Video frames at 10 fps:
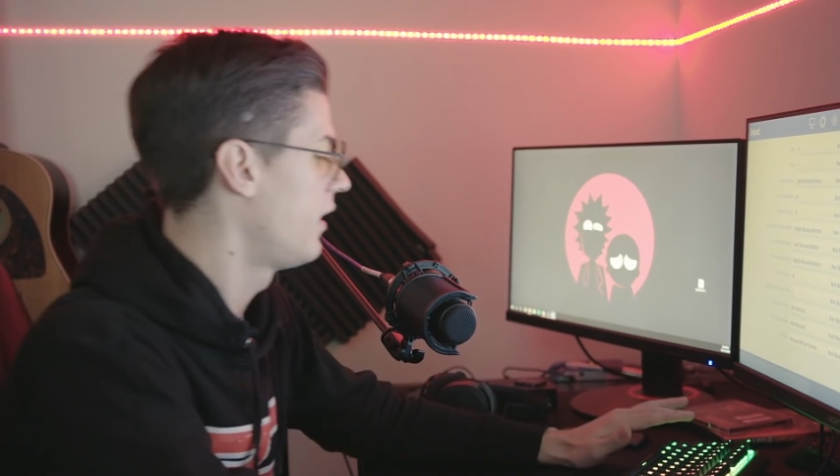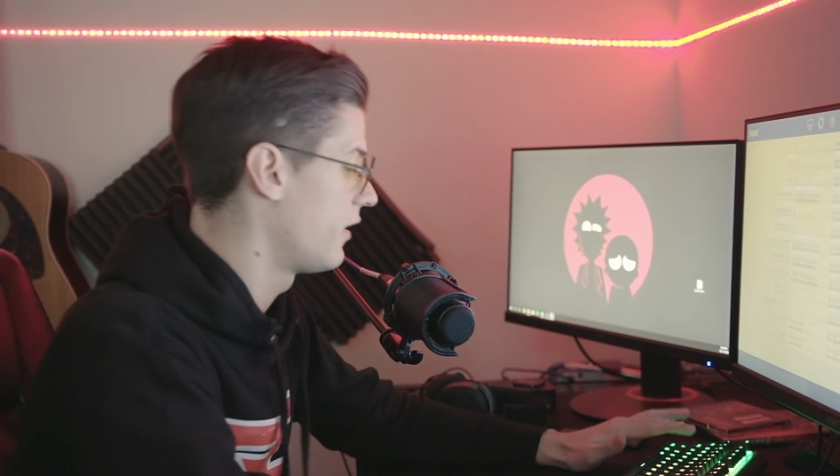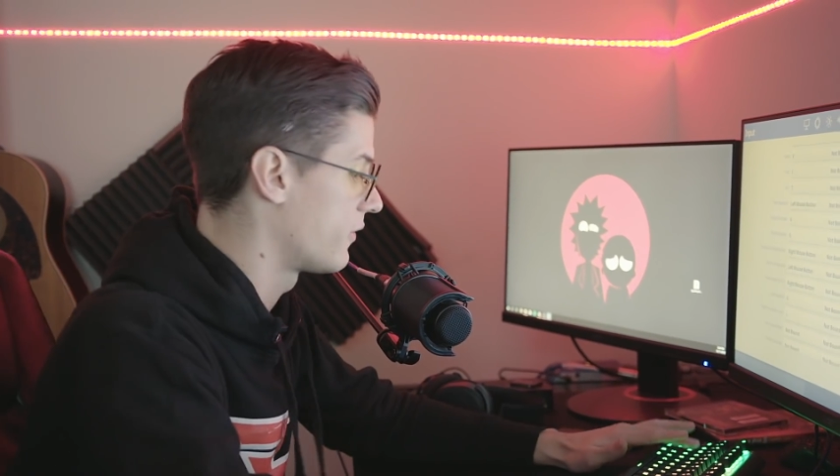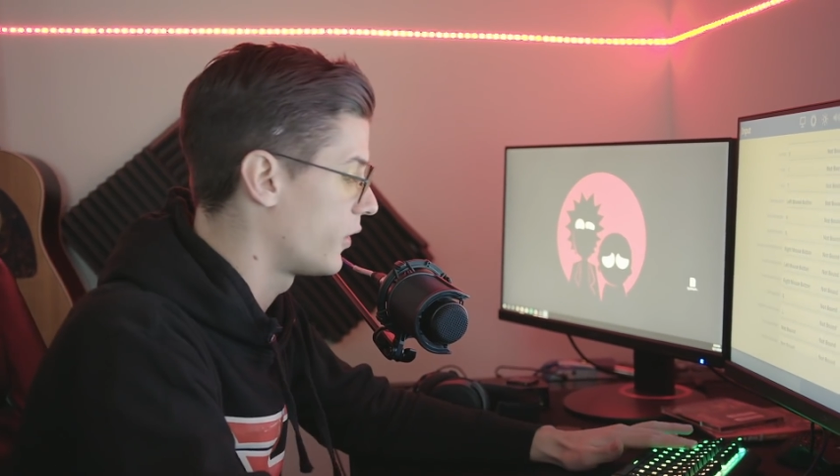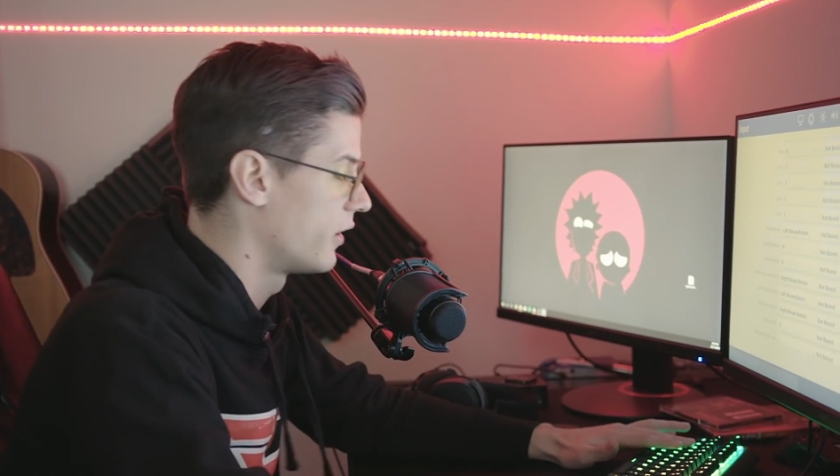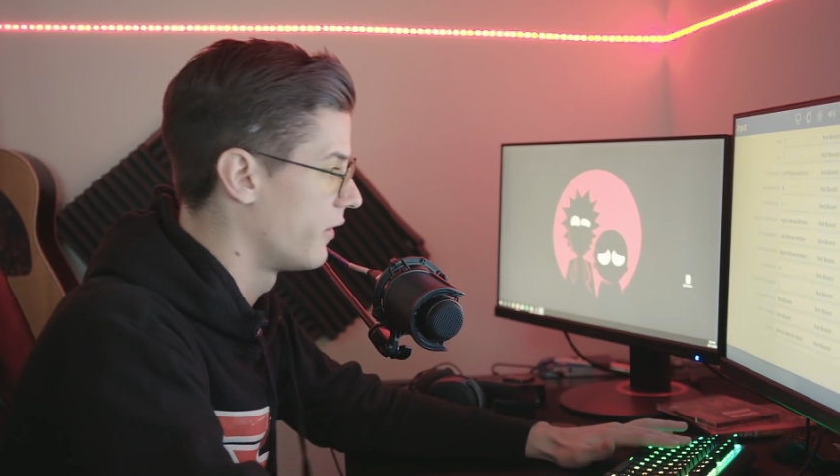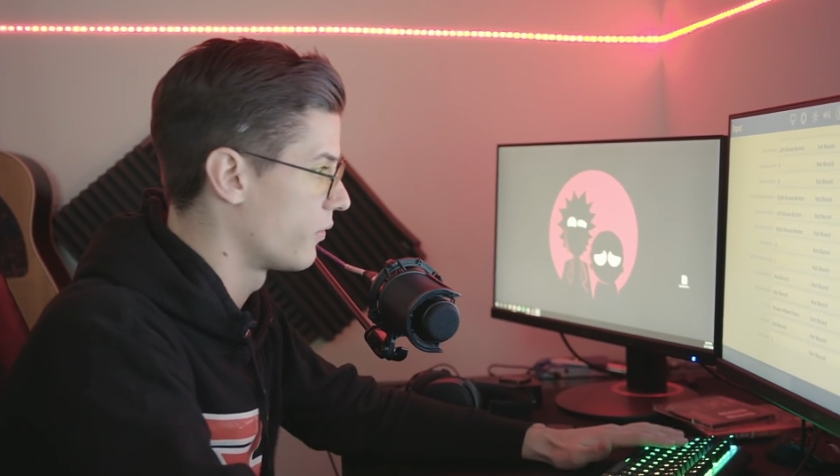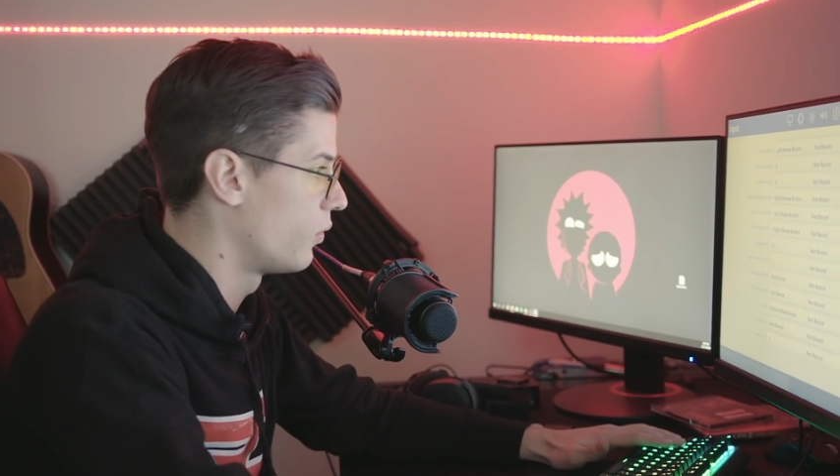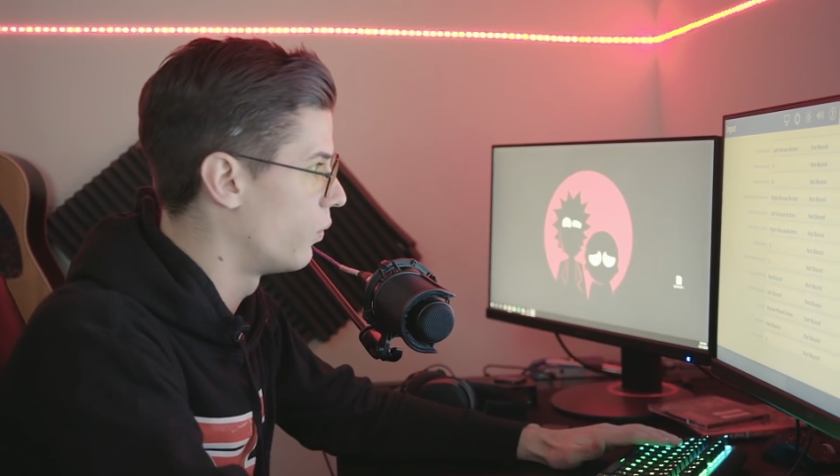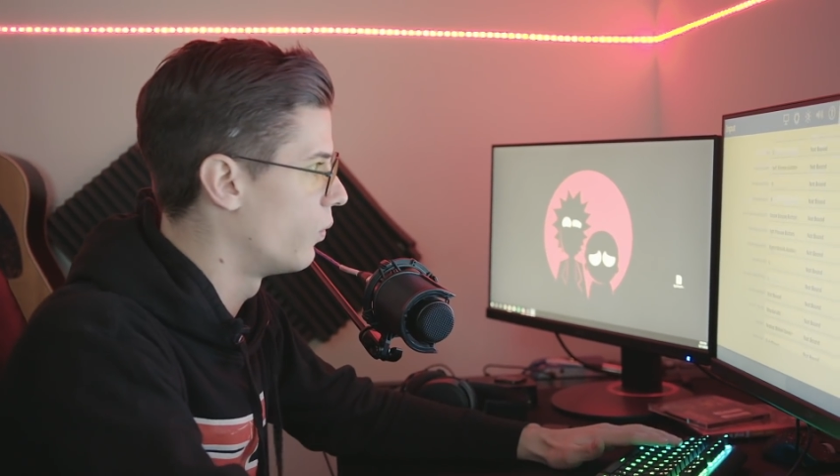as far
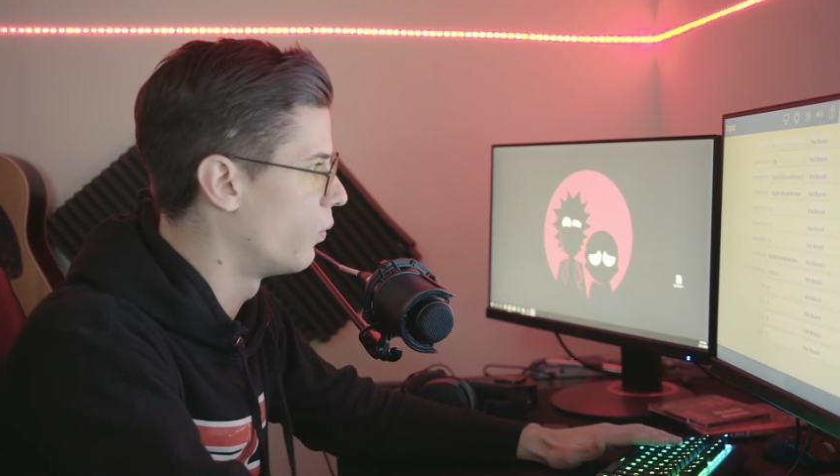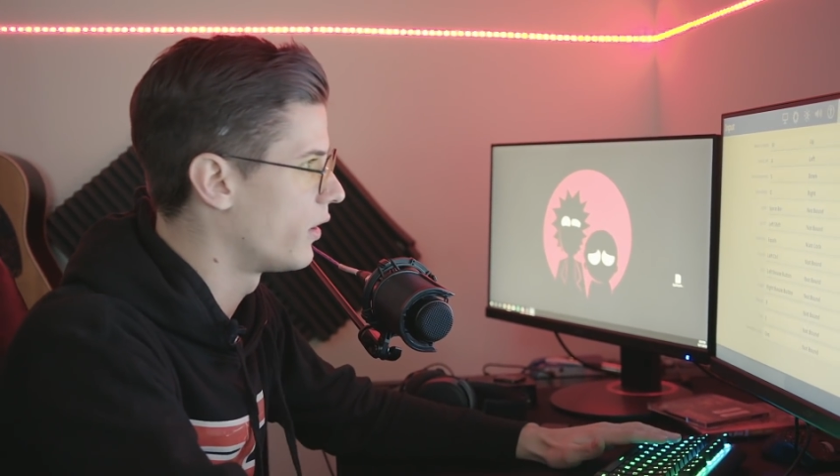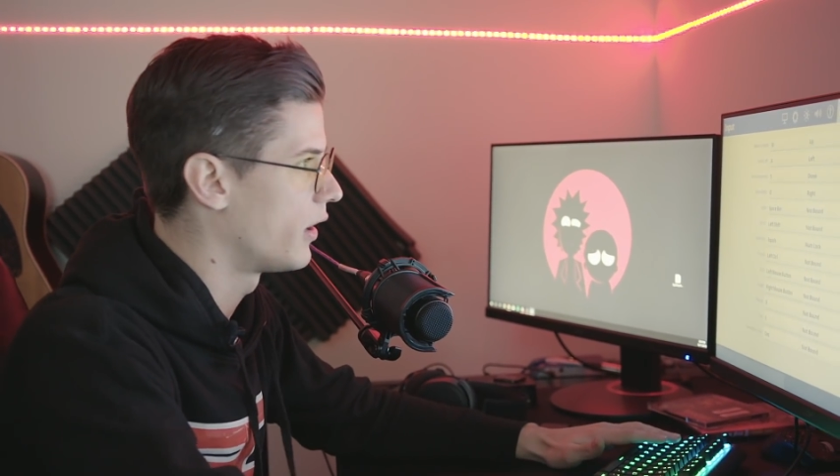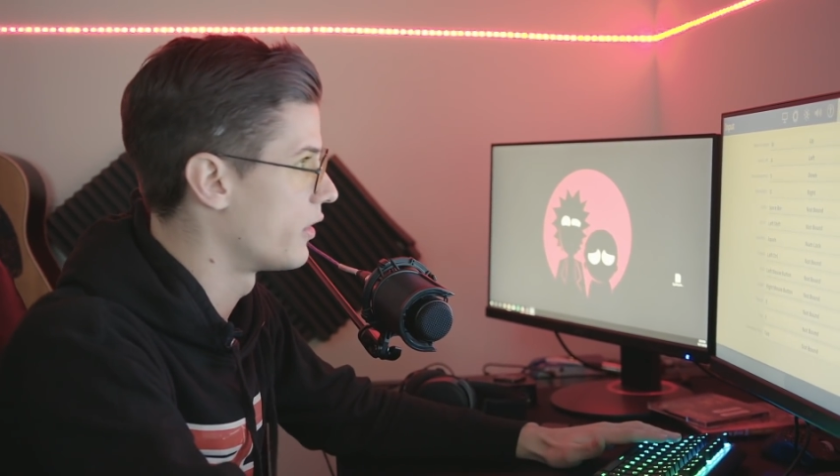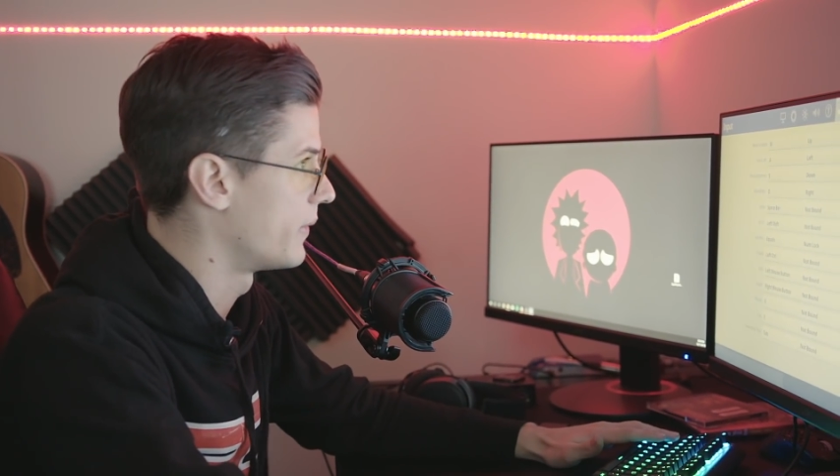as what are